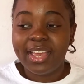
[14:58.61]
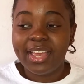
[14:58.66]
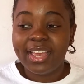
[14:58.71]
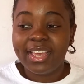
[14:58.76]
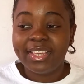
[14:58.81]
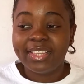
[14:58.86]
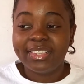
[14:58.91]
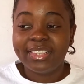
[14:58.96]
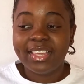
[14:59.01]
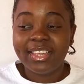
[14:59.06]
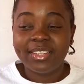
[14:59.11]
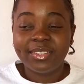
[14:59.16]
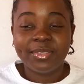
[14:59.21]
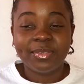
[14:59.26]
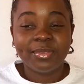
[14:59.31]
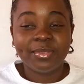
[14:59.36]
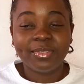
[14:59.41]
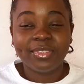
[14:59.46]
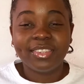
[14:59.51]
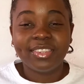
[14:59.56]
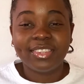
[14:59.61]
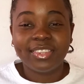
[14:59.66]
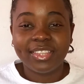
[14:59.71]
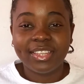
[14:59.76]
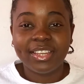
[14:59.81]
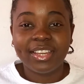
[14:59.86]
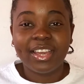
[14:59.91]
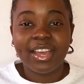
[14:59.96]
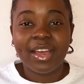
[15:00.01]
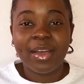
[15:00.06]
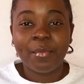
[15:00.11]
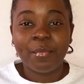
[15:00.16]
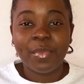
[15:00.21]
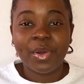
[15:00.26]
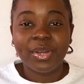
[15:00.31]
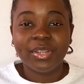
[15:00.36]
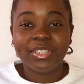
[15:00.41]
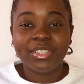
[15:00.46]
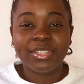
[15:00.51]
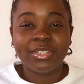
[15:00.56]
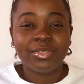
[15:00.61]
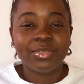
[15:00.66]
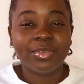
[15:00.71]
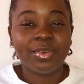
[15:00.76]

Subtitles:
I like to think about it